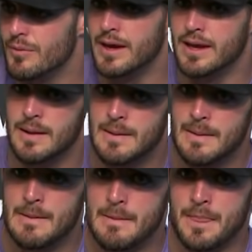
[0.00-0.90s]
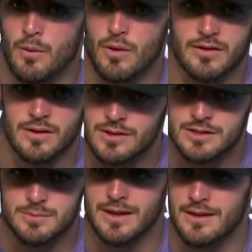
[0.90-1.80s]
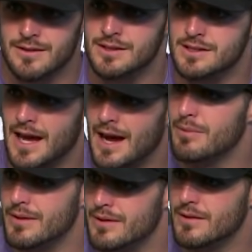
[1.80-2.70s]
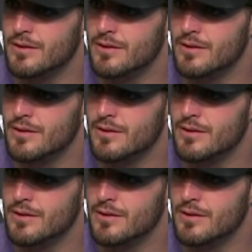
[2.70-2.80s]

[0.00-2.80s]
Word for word: And it wasn't just because it just happened,